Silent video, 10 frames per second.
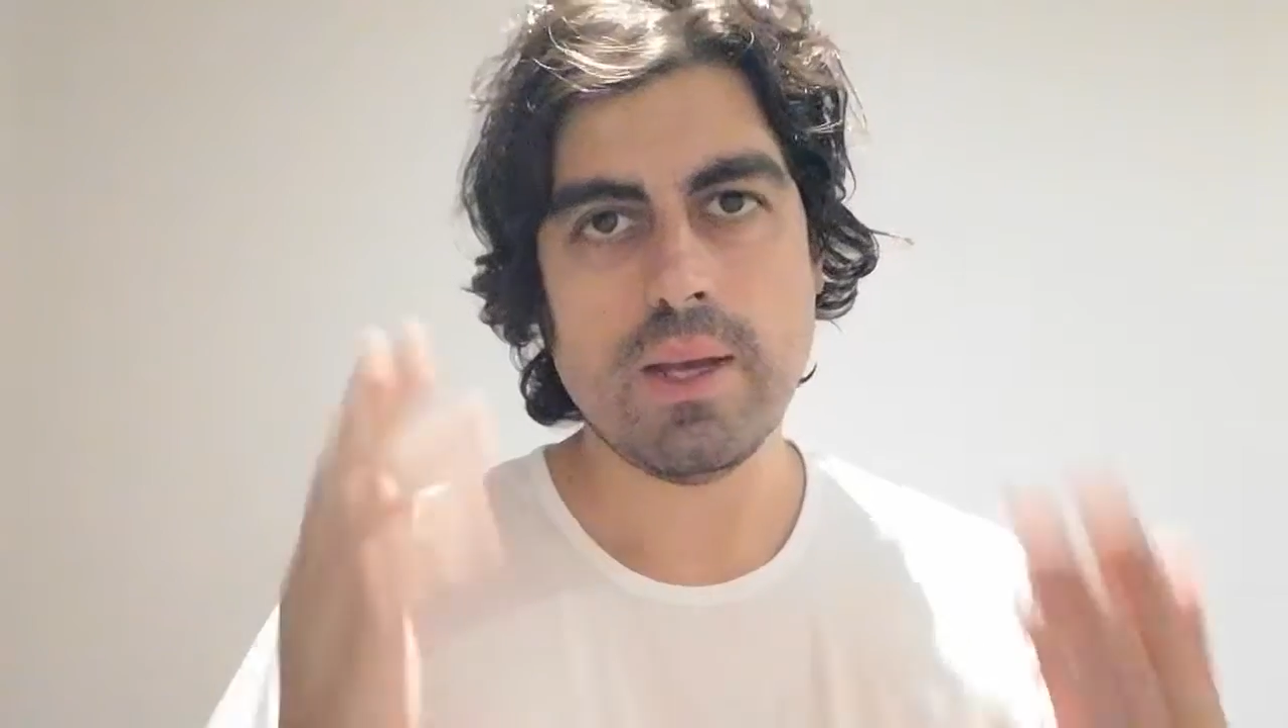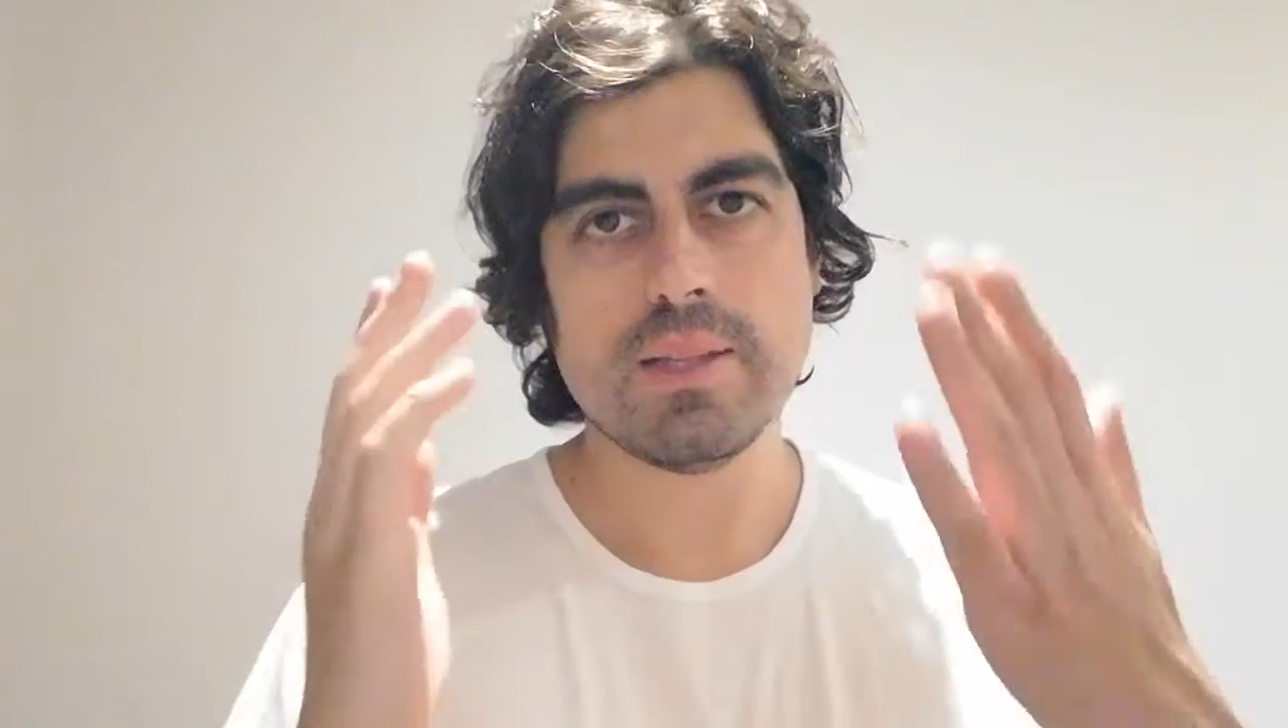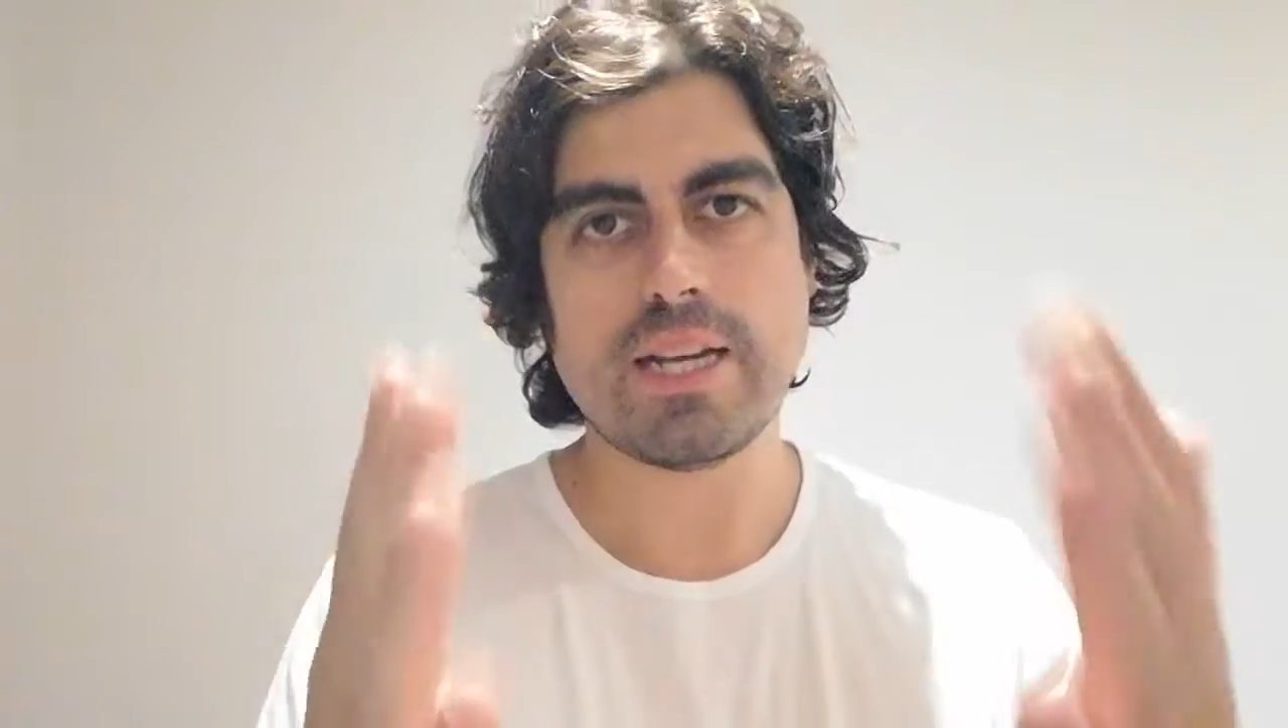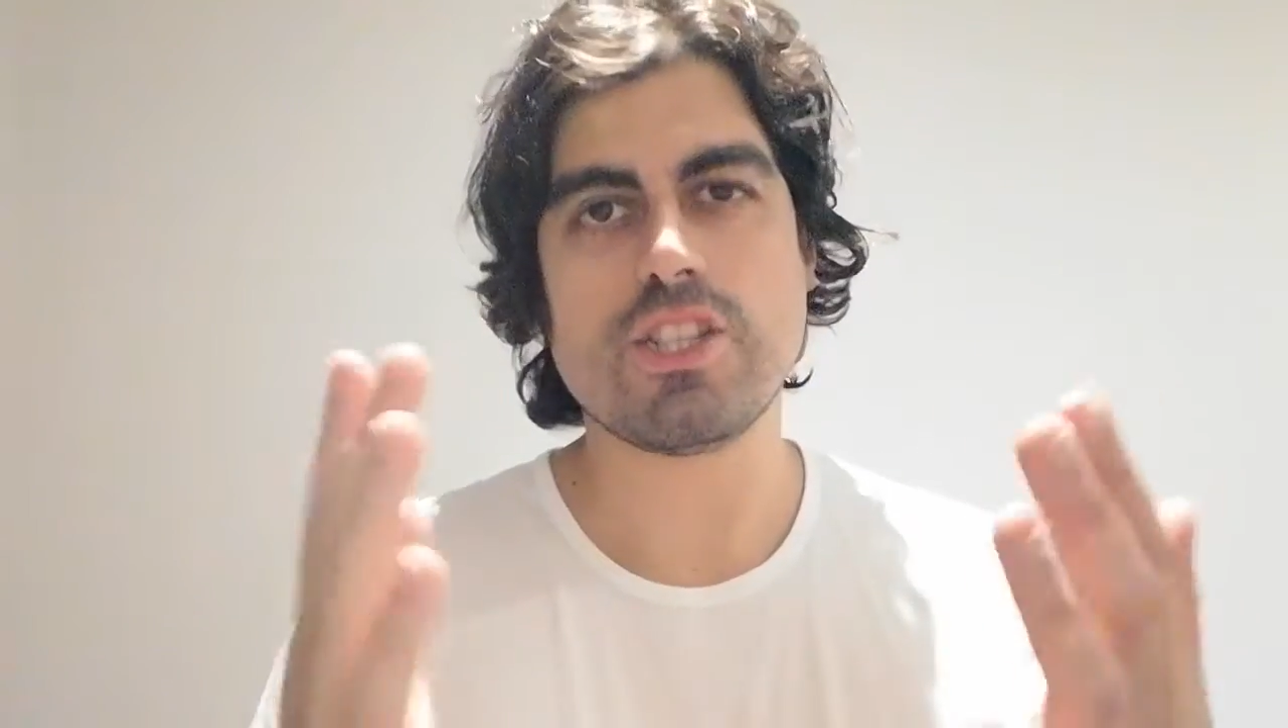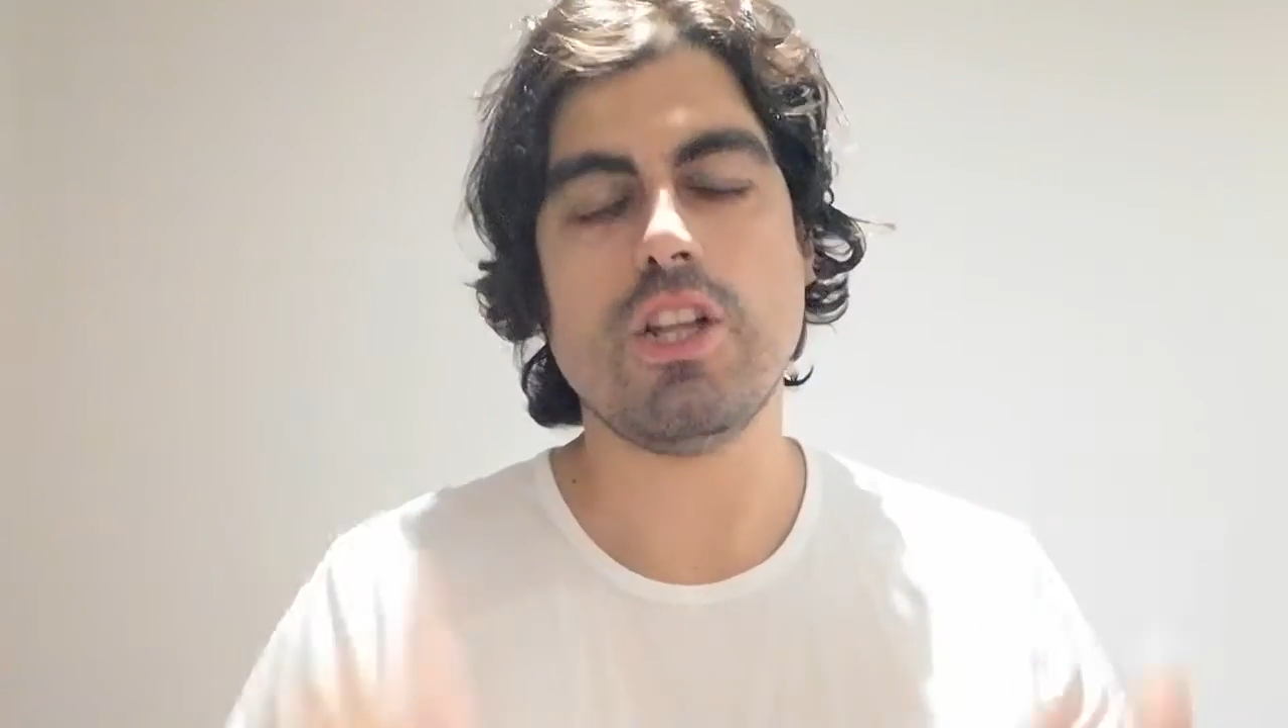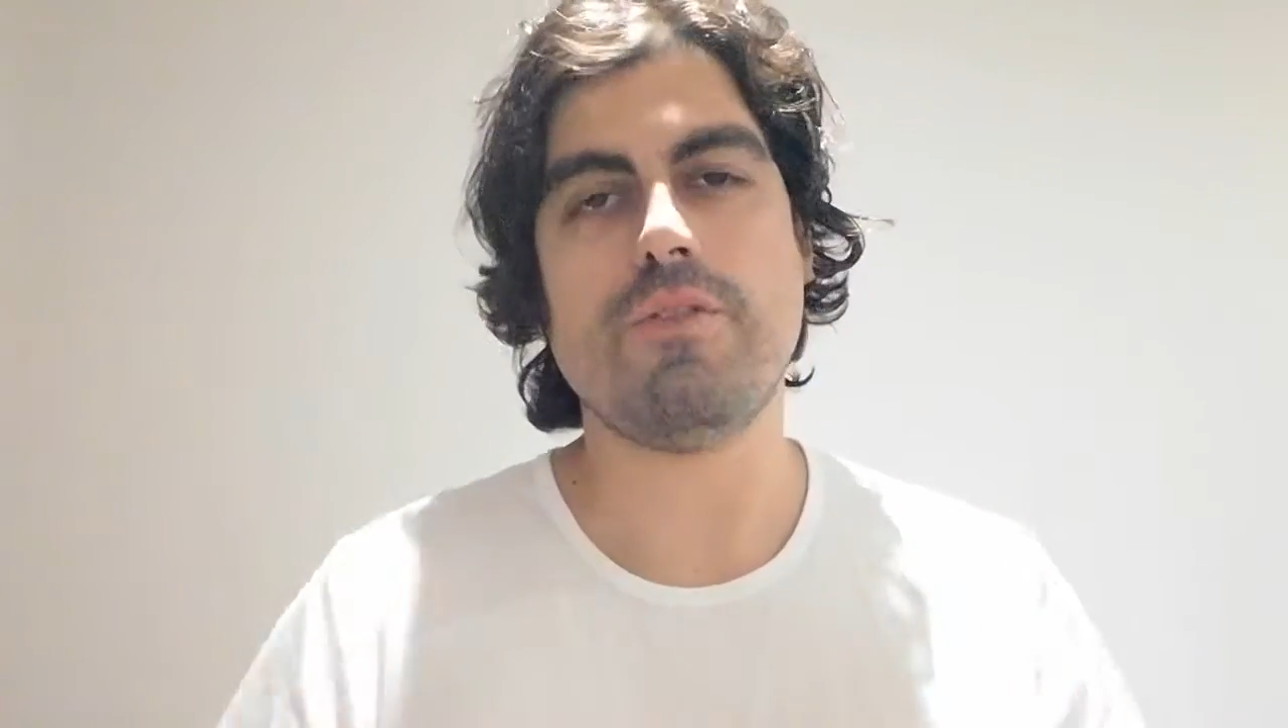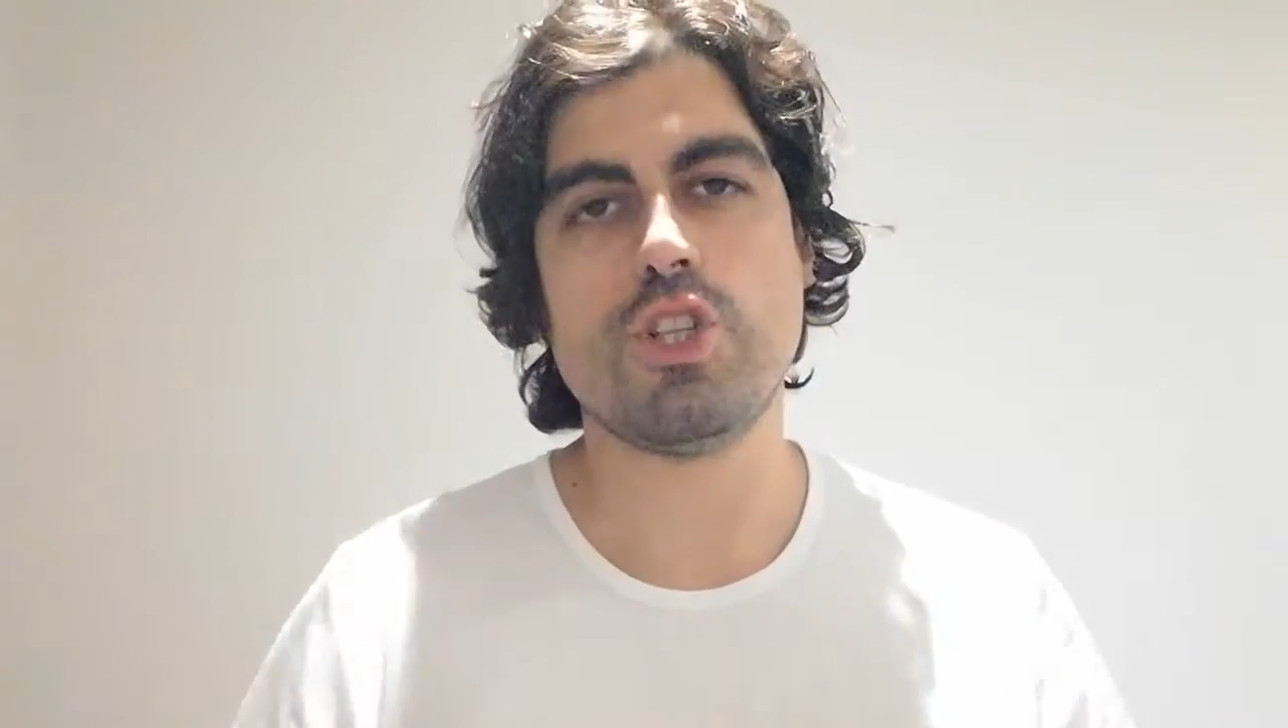Thanks a lot for